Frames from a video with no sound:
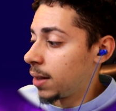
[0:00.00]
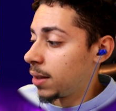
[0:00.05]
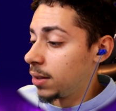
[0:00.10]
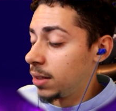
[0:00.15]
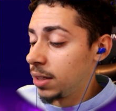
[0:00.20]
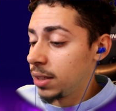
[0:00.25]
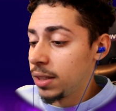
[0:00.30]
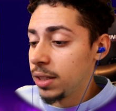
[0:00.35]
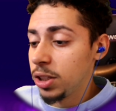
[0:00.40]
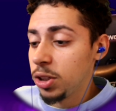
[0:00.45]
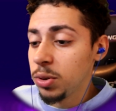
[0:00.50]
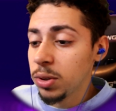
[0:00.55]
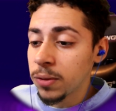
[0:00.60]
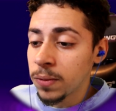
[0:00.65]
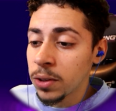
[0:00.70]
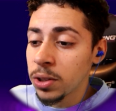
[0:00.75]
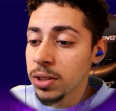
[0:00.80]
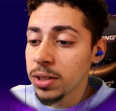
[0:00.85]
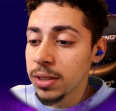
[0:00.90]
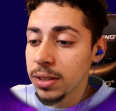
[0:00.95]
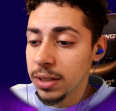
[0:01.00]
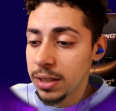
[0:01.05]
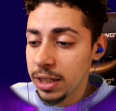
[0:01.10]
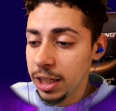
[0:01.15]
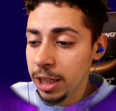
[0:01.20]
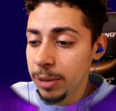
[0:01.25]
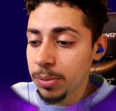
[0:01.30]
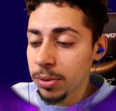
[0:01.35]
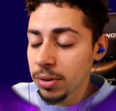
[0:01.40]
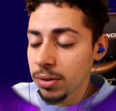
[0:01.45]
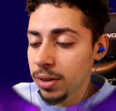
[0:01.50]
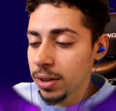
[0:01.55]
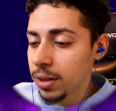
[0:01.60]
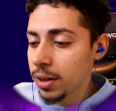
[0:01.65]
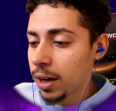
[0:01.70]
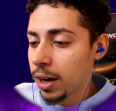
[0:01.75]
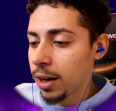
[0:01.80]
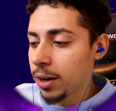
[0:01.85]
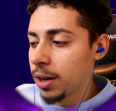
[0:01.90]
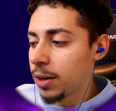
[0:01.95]
The, the universe is deeper
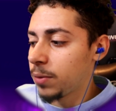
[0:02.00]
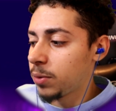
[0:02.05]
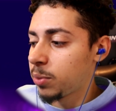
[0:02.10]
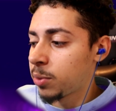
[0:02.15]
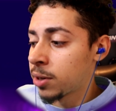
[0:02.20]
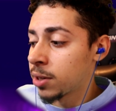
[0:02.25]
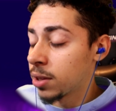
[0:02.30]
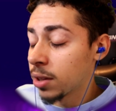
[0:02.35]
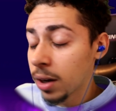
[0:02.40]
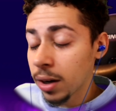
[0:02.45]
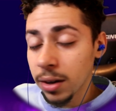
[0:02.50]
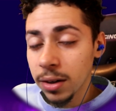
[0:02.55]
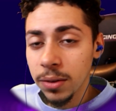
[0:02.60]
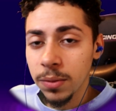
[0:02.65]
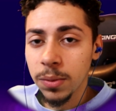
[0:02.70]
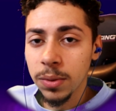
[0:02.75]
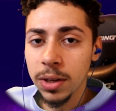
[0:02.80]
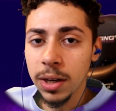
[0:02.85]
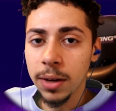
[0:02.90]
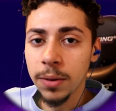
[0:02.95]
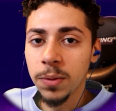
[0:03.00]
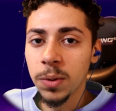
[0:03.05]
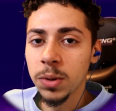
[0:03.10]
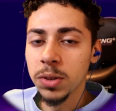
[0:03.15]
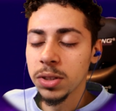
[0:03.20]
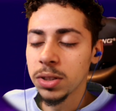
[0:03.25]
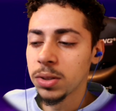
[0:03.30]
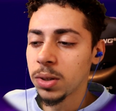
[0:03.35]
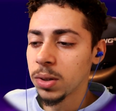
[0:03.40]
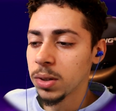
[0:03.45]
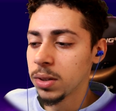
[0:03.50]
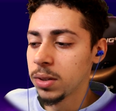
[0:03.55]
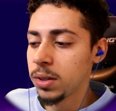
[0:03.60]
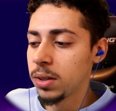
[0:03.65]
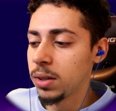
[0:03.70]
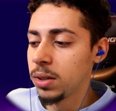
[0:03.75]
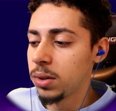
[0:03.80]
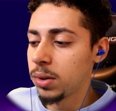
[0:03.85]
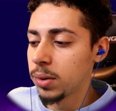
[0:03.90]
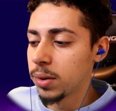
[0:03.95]
than I ever would have thought of when I first
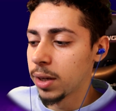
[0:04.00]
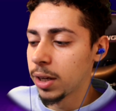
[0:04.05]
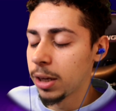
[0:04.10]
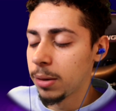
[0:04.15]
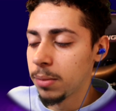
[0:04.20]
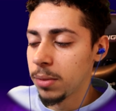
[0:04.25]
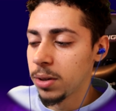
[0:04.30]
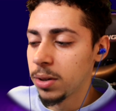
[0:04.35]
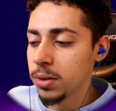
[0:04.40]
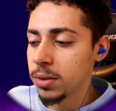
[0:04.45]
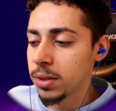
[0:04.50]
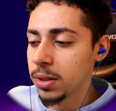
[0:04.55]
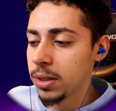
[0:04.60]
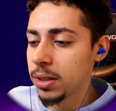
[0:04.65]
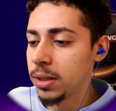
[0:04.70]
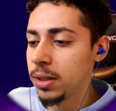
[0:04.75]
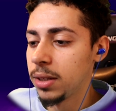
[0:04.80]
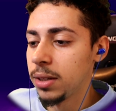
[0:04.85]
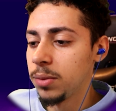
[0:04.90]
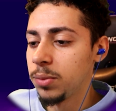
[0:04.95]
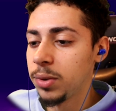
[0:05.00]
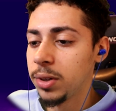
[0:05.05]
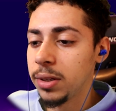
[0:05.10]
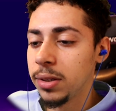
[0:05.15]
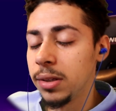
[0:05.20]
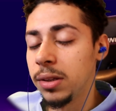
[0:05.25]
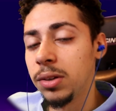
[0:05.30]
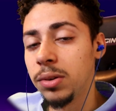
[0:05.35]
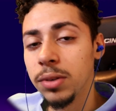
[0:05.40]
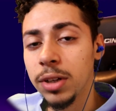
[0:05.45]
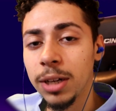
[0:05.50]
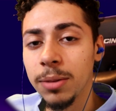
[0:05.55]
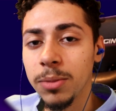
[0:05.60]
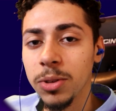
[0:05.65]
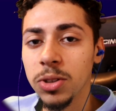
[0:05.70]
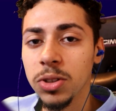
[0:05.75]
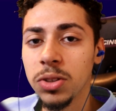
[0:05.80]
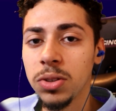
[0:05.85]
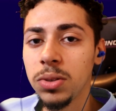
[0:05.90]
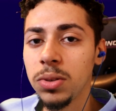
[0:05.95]
started Little Nightmares and then went into Little
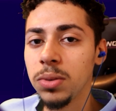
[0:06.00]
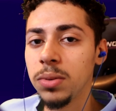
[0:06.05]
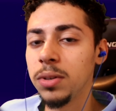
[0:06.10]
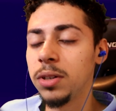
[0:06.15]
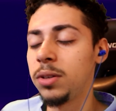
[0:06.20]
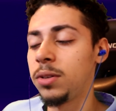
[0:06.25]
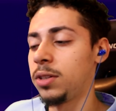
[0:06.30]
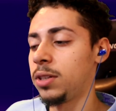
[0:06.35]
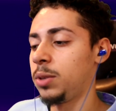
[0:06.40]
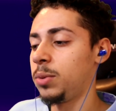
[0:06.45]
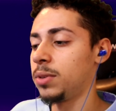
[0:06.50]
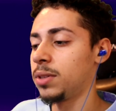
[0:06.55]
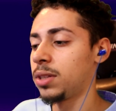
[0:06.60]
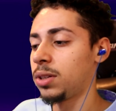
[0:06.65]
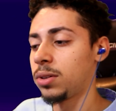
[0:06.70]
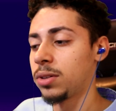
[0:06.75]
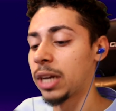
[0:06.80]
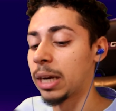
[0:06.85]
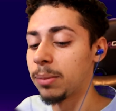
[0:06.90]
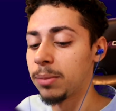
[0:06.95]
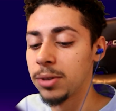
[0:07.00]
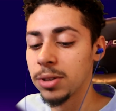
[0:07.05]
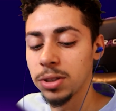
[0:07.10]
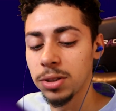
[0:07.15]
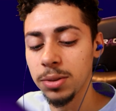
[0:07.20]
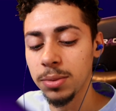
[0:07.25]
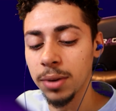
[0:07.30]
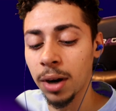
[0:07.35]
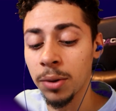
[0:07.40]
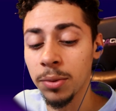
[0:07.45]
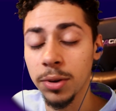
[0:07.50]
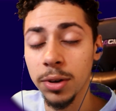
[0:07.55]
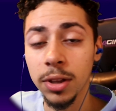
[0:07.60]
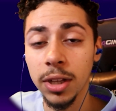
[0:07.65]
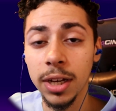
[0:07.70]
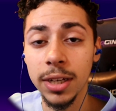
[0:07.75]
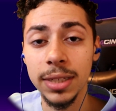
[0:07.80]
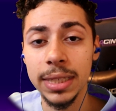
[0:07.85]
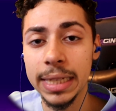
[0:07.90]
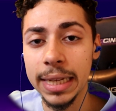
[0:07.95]
Nightmares 2. It only was Little Nightmares 2 when I
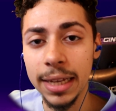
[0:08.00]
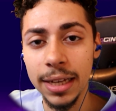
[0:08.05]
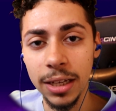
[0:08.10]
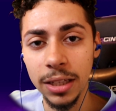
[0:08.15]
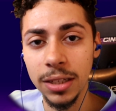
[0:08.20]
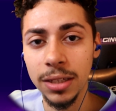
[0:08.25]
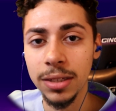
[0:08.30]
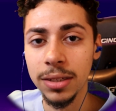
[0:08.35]
realized, dang,